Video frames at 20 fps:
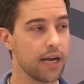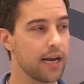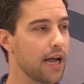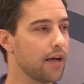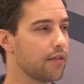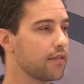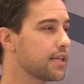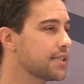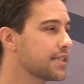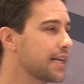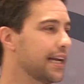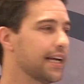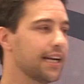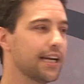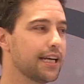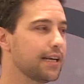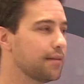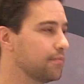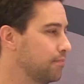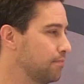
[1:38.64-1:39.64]
Now, there's
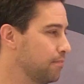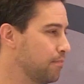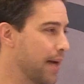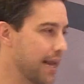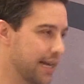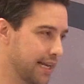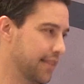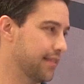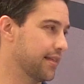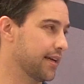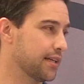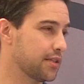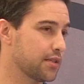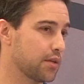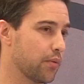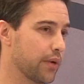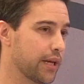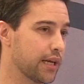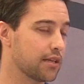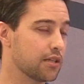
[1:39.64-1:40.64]
clearly many things
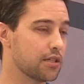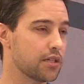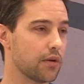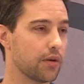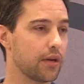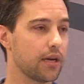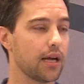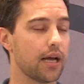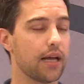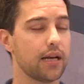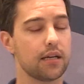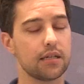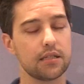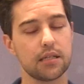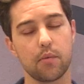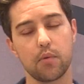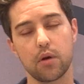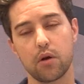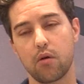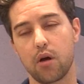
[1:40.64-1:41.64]
that we can do, and, and at
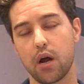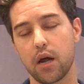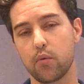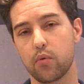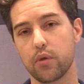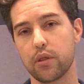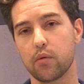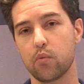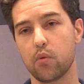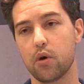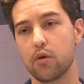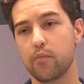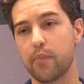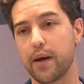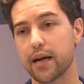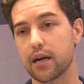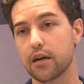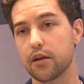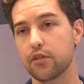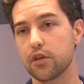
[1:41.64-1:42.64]
W R I with the World
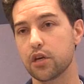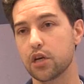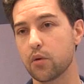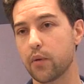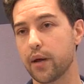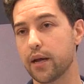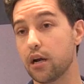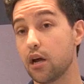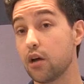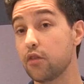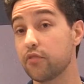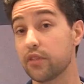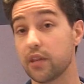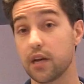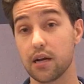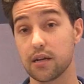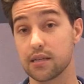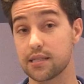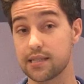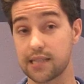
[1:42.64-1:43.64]
Bank and the U N over the
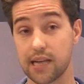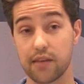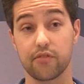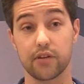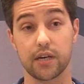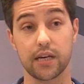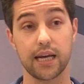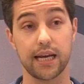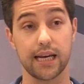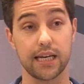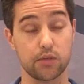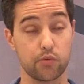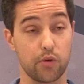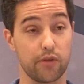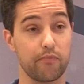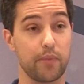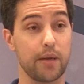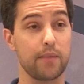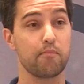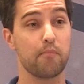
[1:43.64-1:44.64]
last seven years,
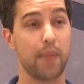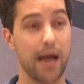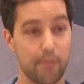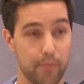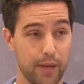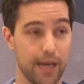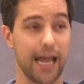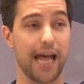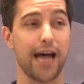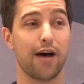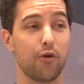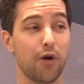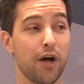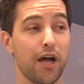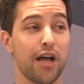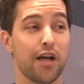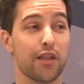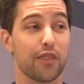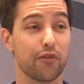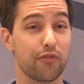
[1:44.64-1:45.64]
we've been mapping out
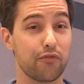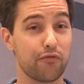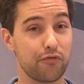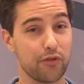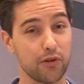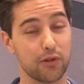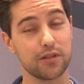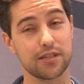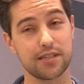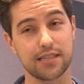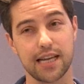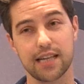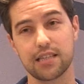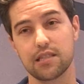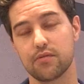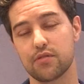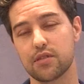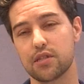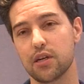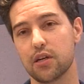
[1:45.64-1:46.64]
the full
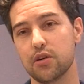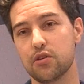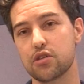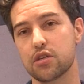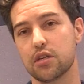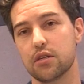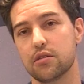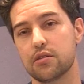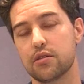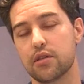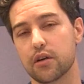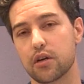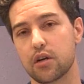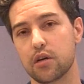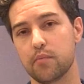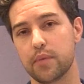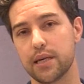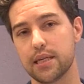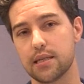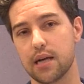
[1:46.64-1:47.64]
set of solutions that
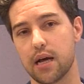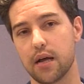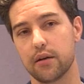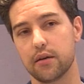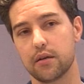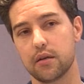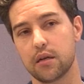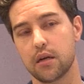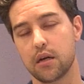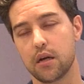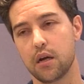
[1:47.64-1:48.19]
can be done.